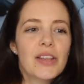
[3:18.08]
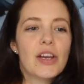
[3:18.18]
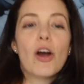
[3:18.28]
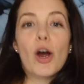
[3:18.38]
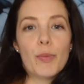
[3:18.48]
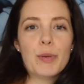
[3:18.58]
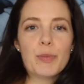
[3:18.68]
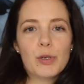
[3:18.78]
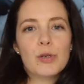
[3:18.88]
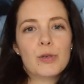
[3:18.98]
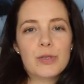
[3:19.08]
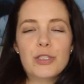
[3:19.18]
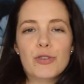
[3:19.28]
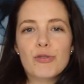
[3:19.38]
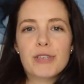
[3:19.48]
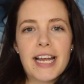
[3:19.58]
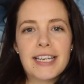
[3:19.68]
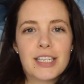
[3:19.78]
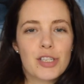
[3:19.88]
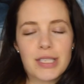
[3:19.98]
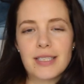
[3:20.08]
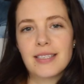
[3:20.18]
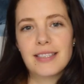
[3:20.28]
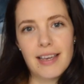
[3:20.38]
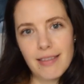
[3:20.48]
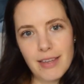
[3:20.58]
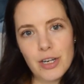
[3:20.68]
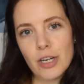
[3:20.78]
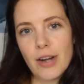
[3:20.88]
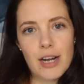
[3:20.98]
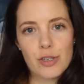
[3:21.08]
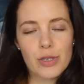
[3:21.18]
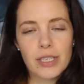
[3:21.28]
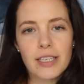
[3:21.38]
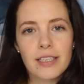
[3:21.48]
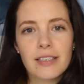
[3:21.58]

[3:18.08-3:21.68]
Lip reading: there are people who do tend to just stay thinner naturally,